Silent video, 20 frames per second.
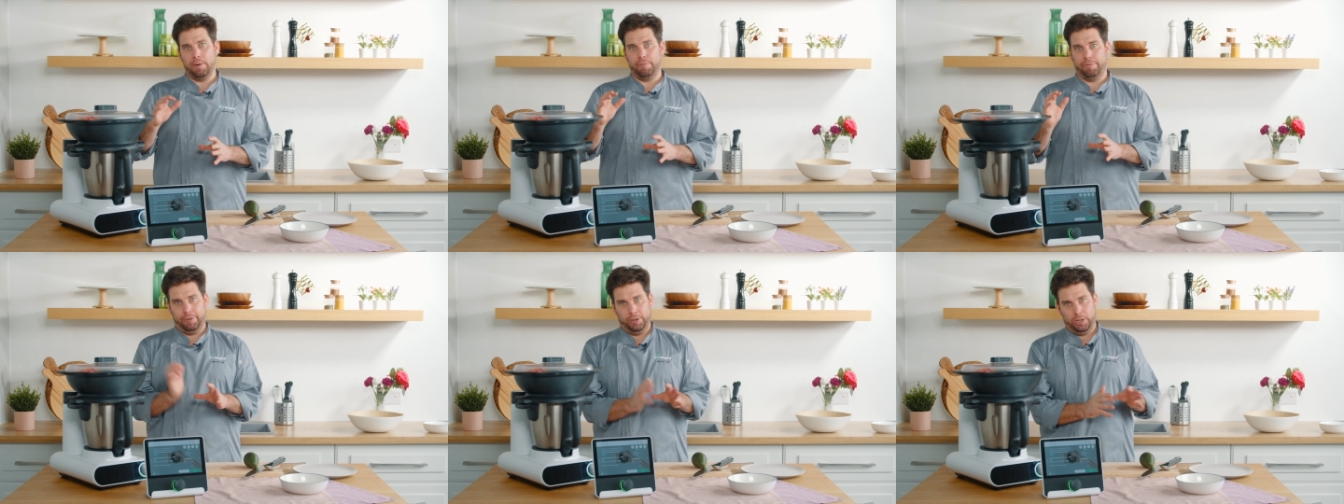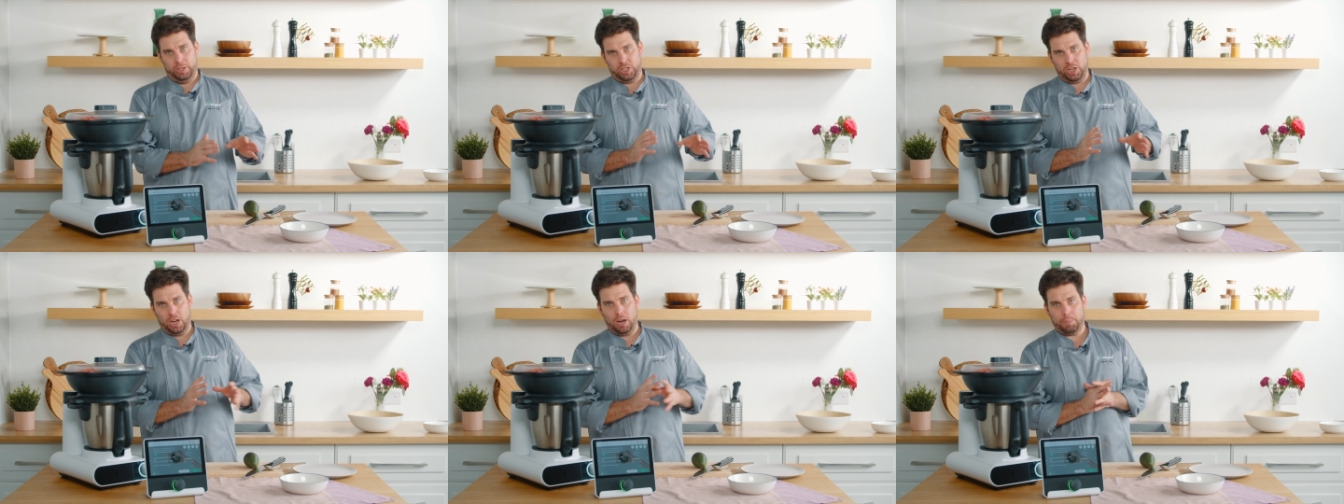for
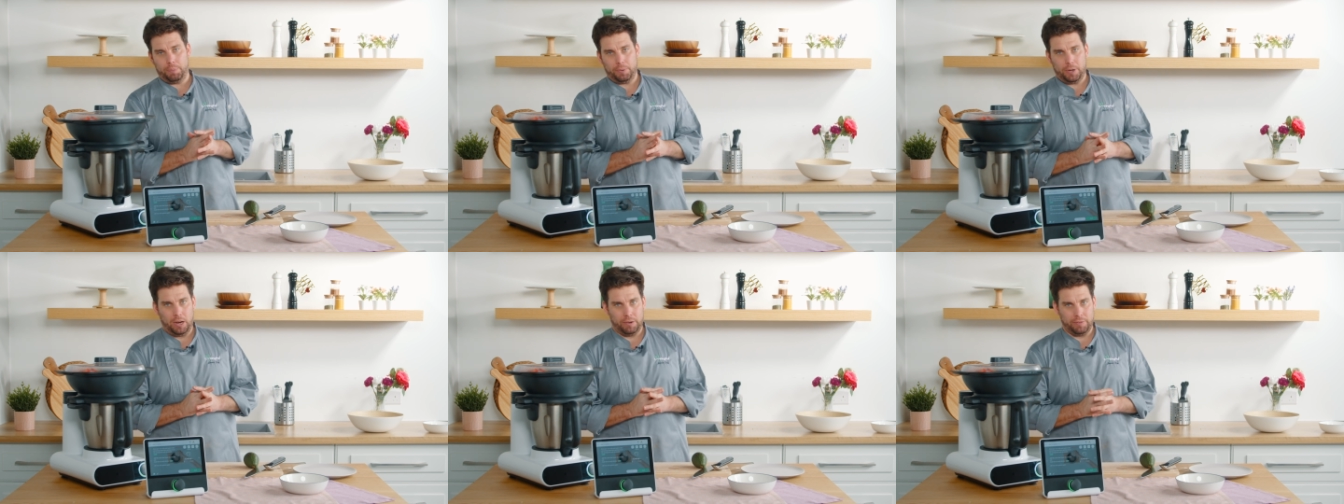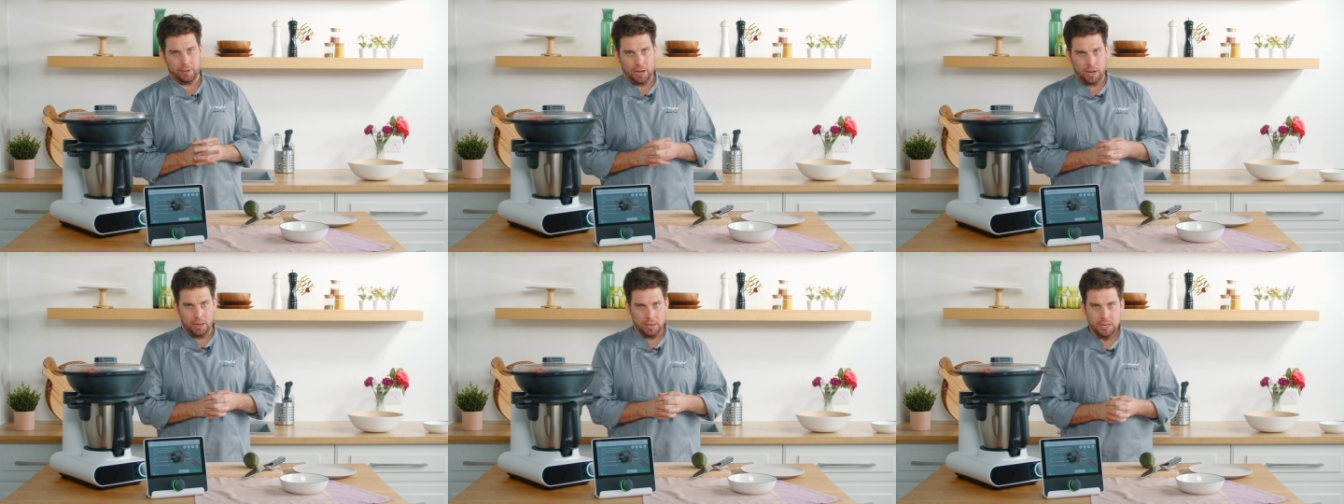the top
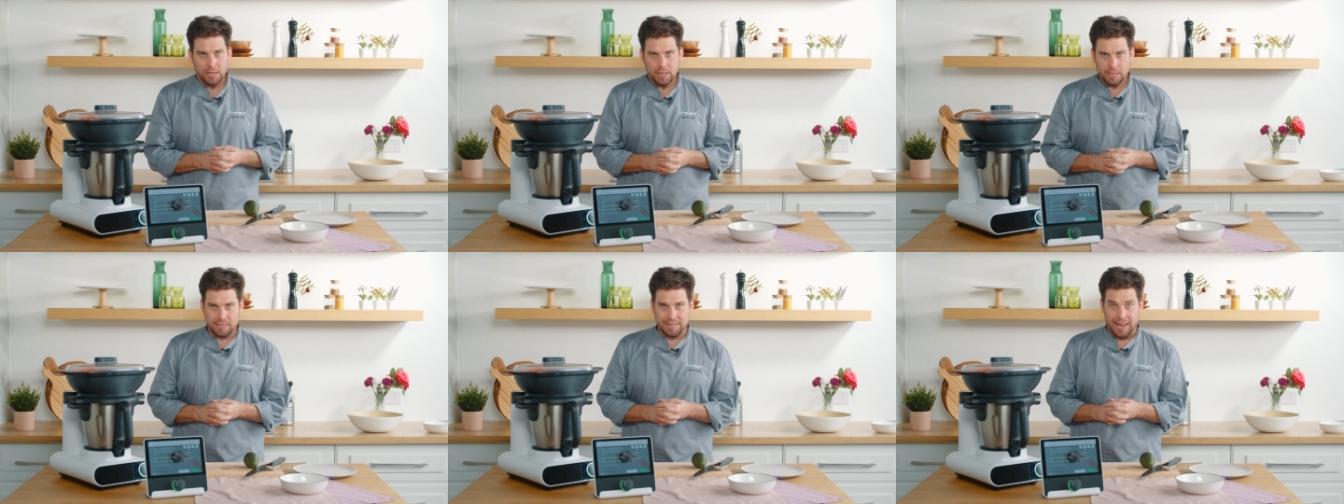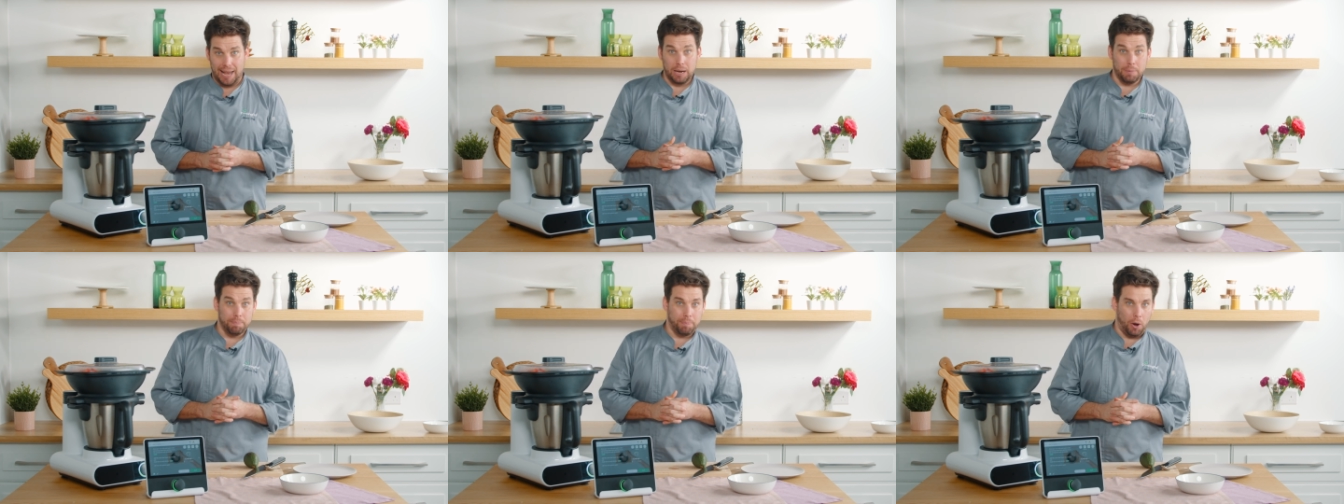of our
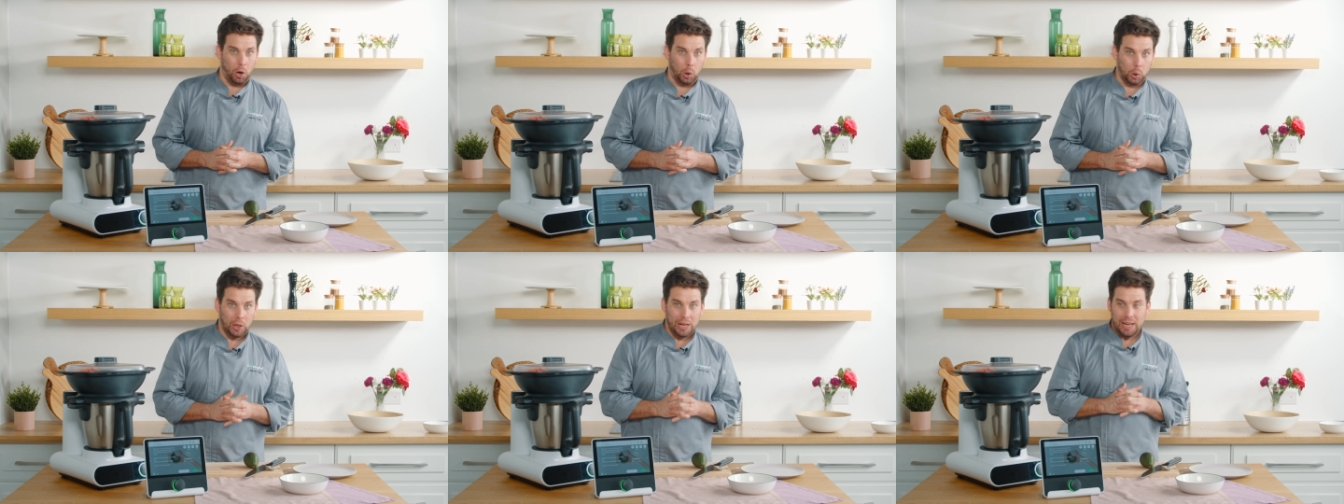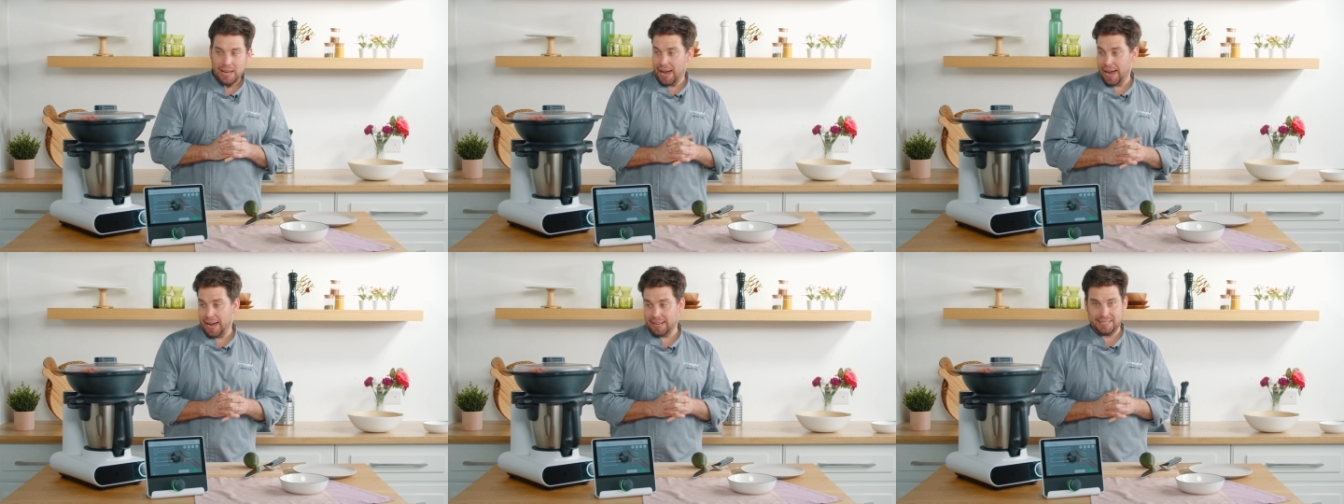salad bowl
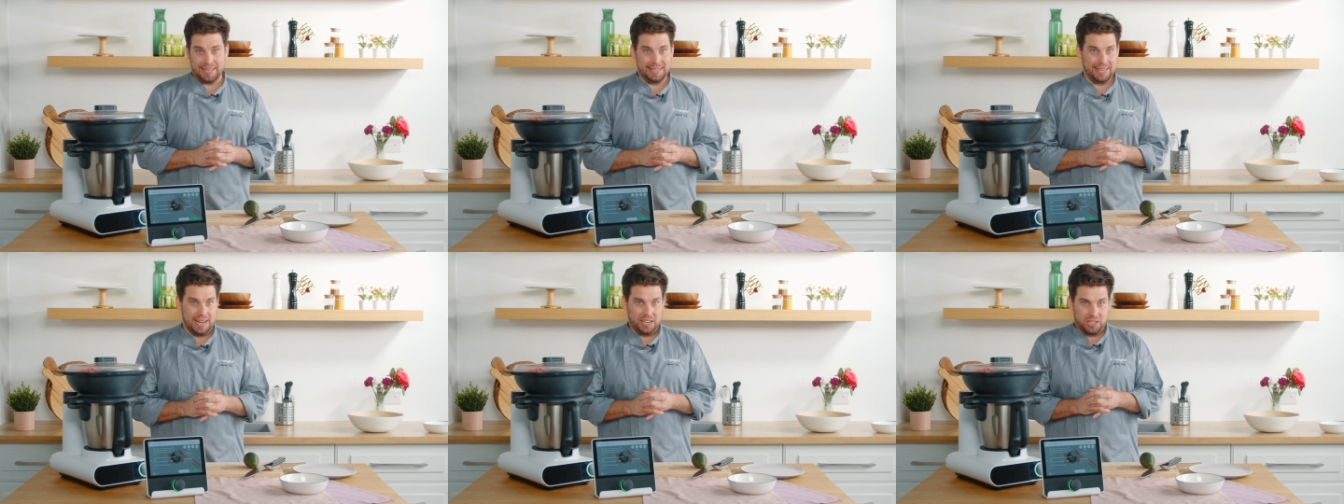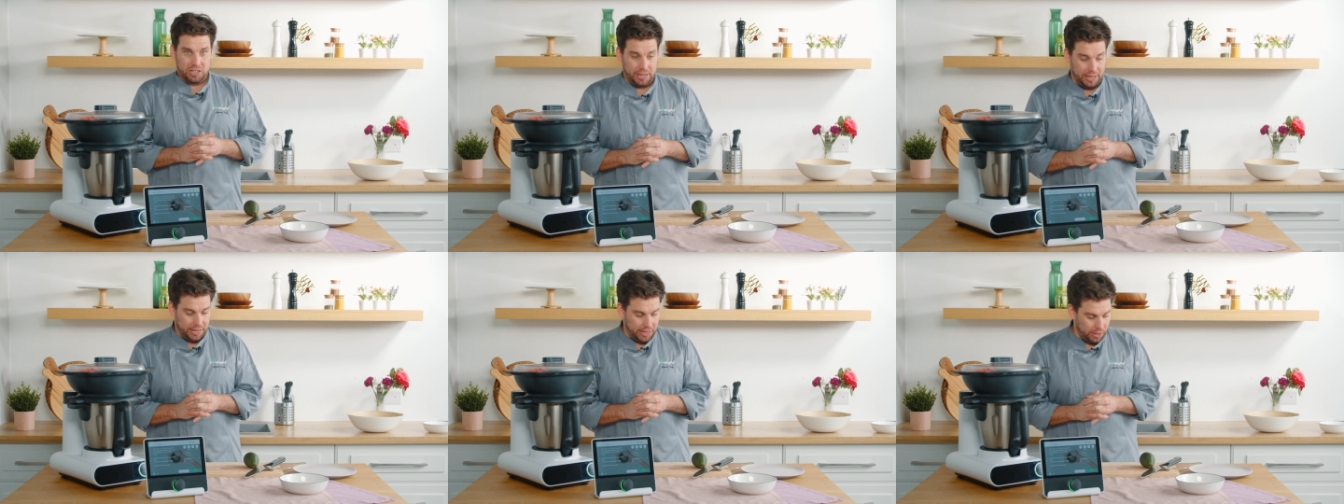as it's
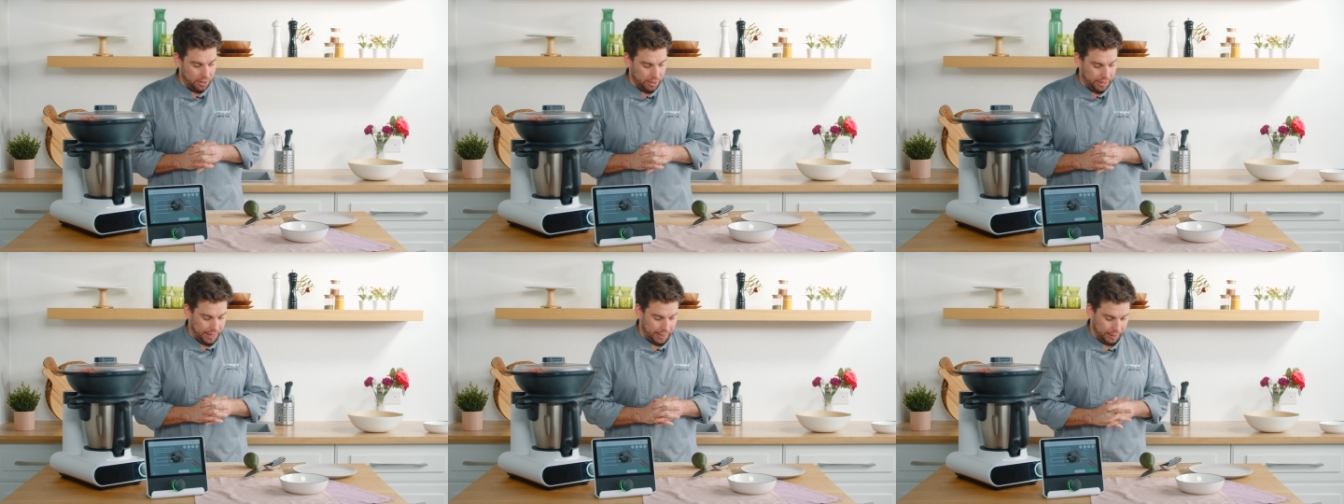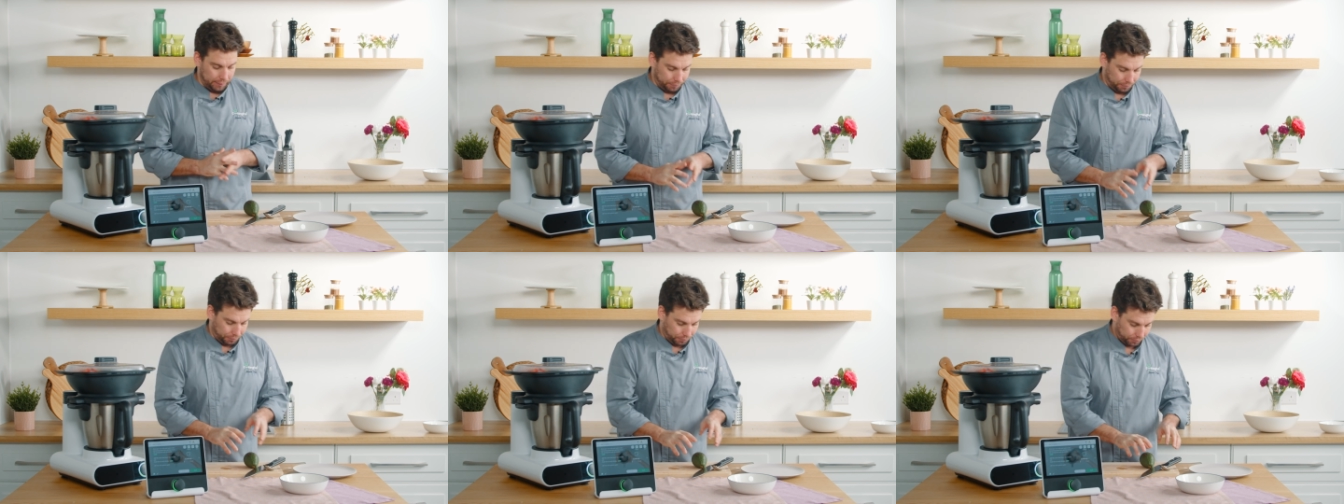actually cooking.